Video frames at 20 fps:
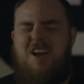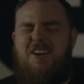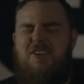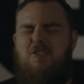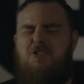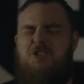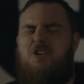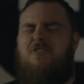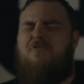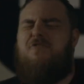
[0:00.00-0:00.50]
You
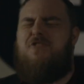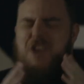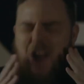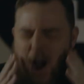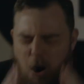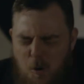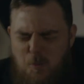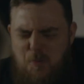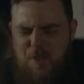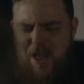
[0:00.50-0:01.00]
should have
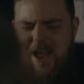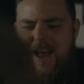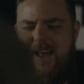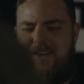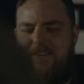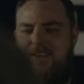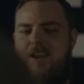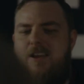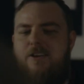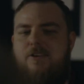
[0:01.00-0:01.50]
known
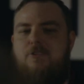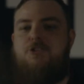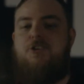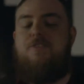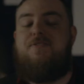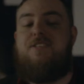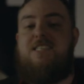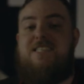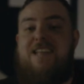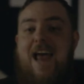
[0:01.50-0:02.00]
that! You should
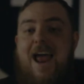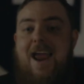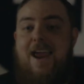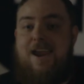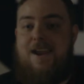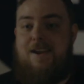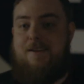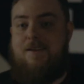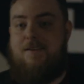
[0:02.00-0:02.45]
have stayed!